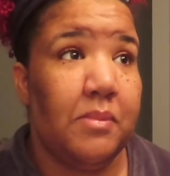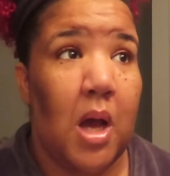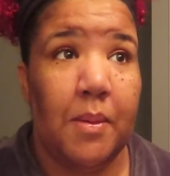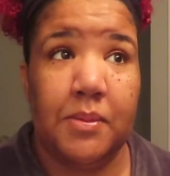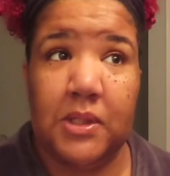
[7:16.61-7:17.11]

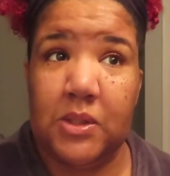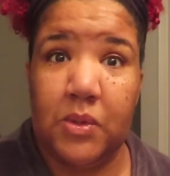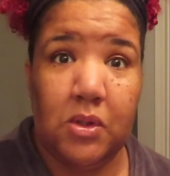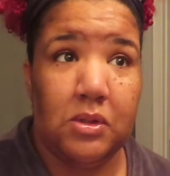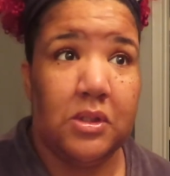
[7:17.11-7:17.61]
I'm obsessed
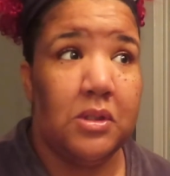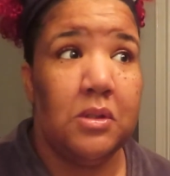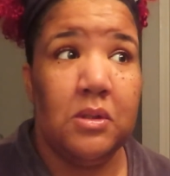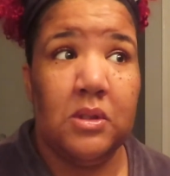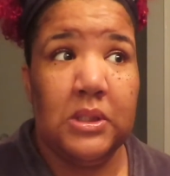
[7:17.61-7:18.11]
with Ulta.
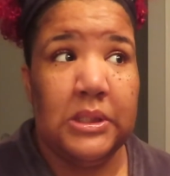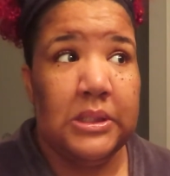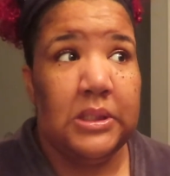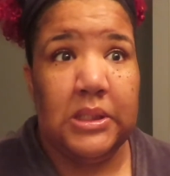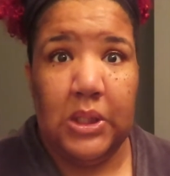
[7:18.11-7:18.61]

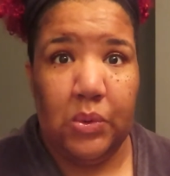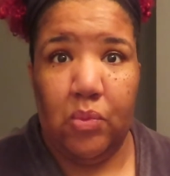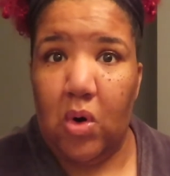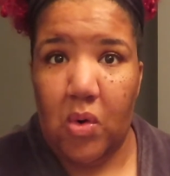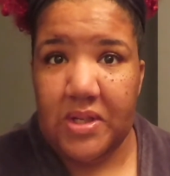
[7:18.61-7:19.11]

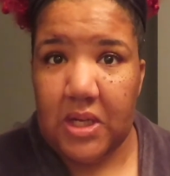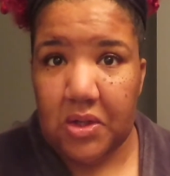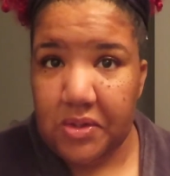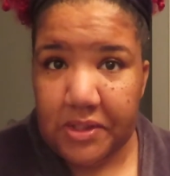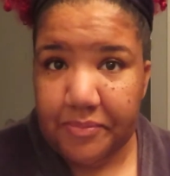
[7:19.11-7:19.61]
We're always at
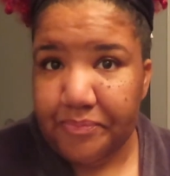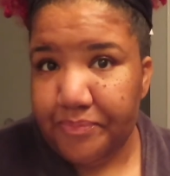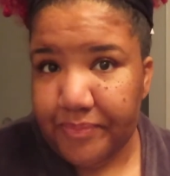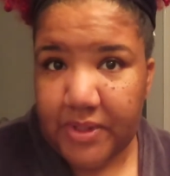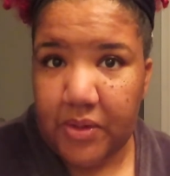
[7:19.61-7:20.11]
Ulta.
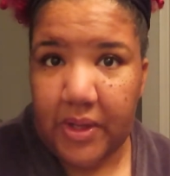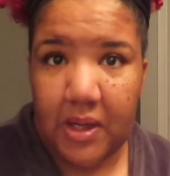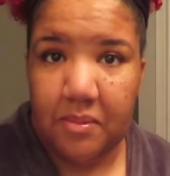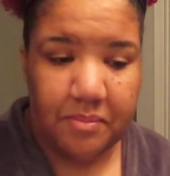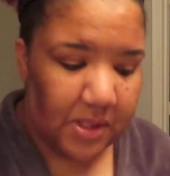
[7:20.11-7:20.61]
So yeah,
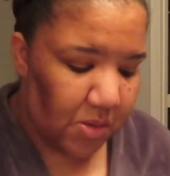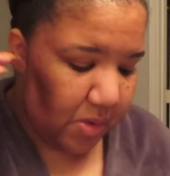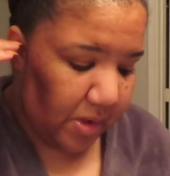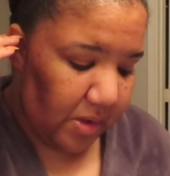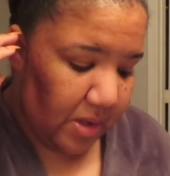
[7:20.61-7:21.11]
that's
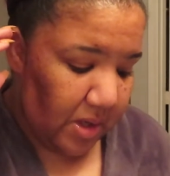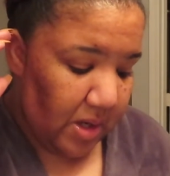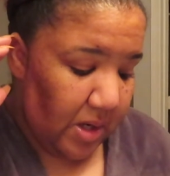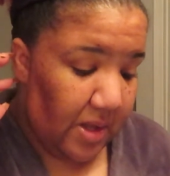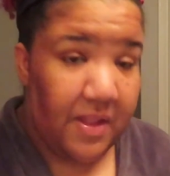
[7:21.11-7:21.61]
where,
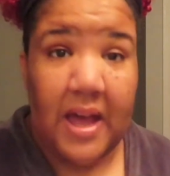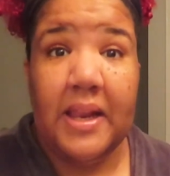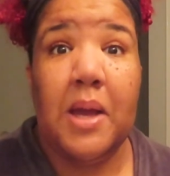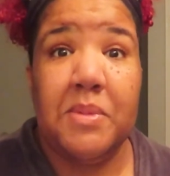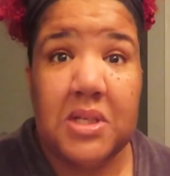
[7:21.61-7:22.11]
that and
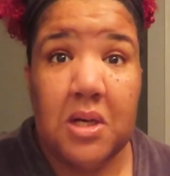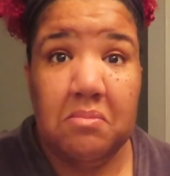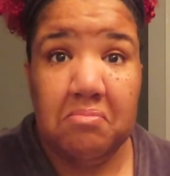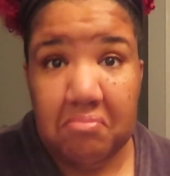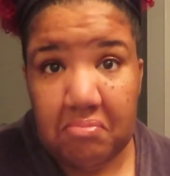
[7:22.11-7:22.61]
Amazon.
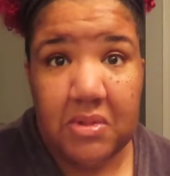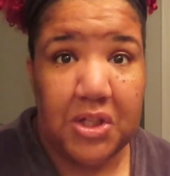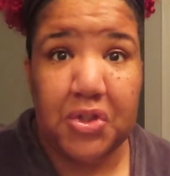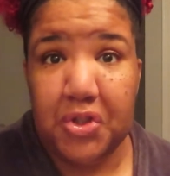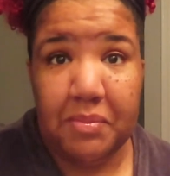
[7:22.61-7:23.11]

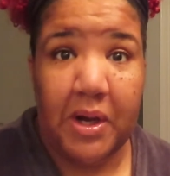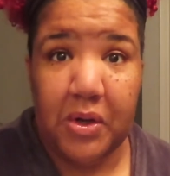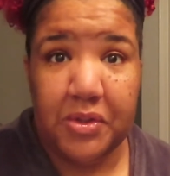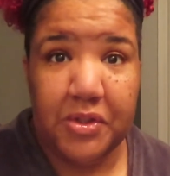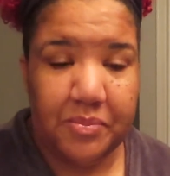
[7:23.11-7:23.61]
That's usually my
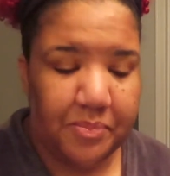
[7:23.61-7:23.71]
go-to.